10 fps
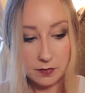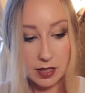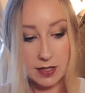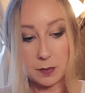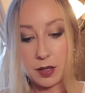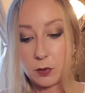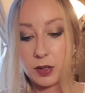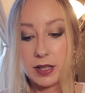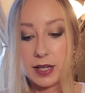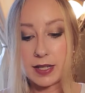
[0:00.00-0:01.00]
something
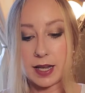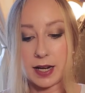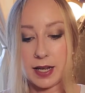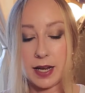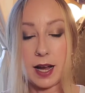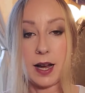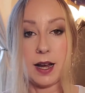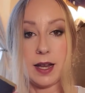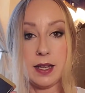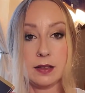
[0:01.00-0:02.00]
really exciting.
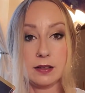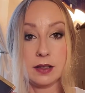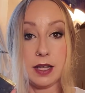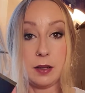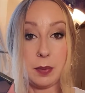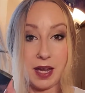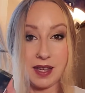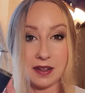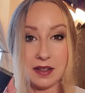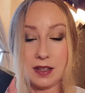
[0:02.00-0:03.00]
I hit
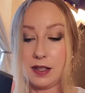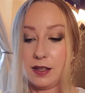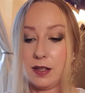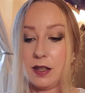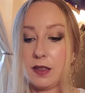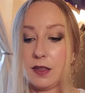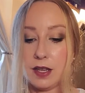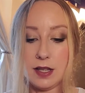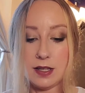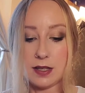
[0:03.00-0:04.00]
pan in
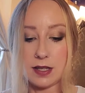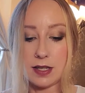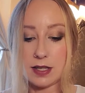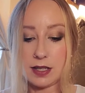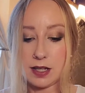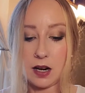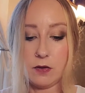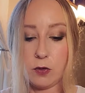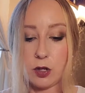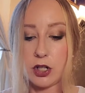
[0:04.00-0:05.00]
this. This is the Tom
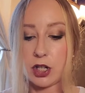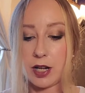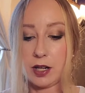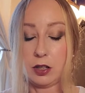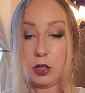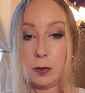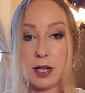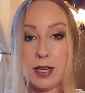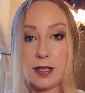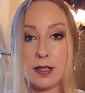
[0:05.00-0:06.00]
Ford Shade and
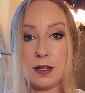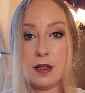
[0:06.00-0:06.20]
Illuminate,